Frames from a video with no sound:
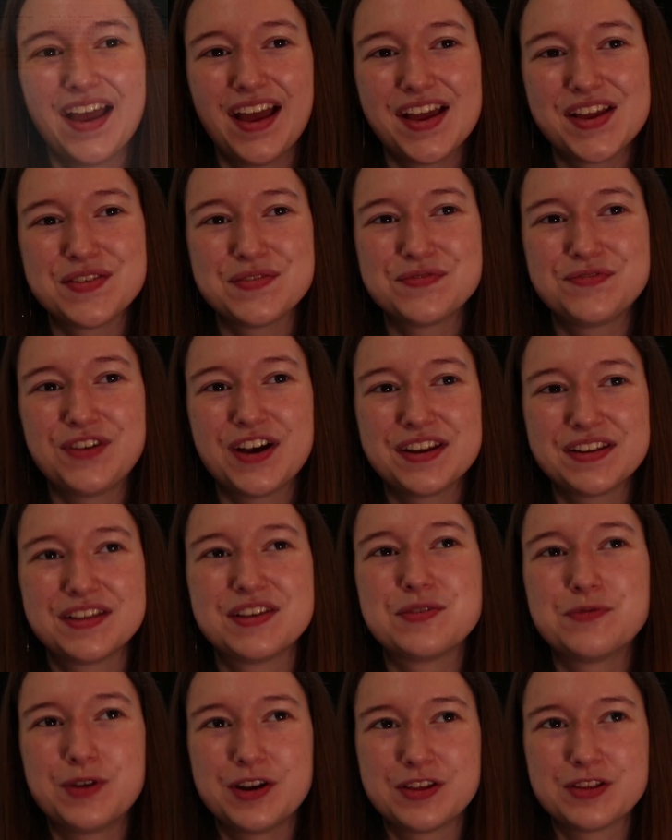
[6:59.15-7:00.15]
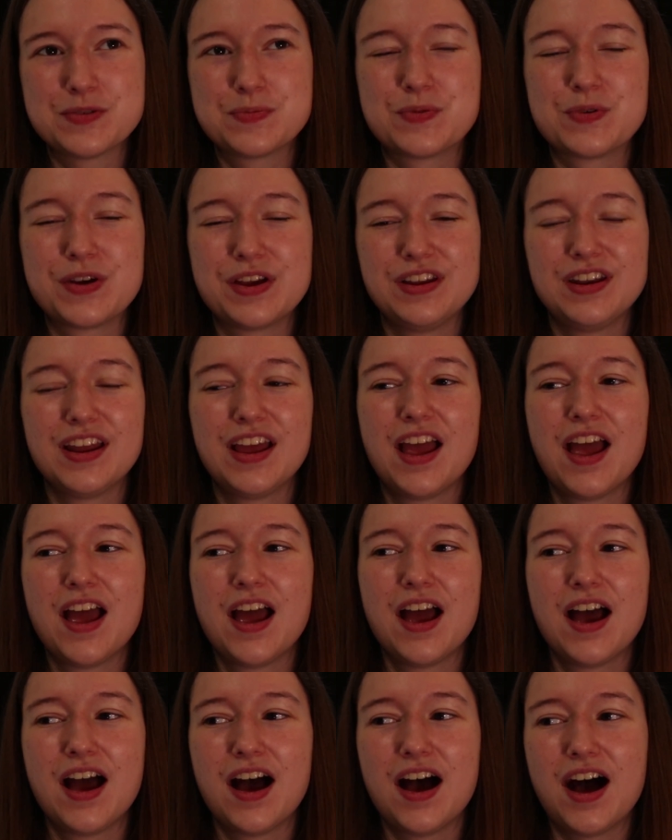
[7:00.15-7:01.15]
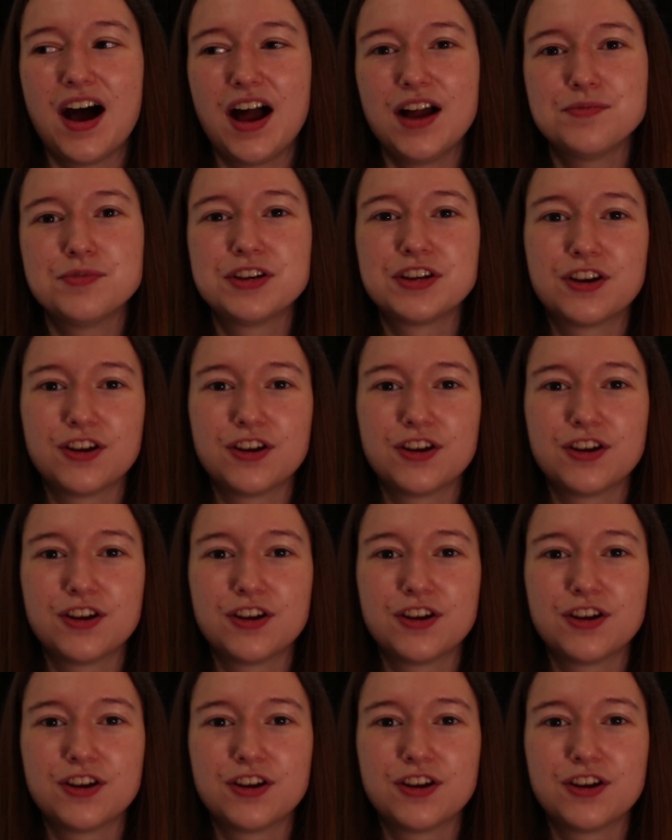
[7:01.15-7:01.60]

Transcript: And finally, one other point, I would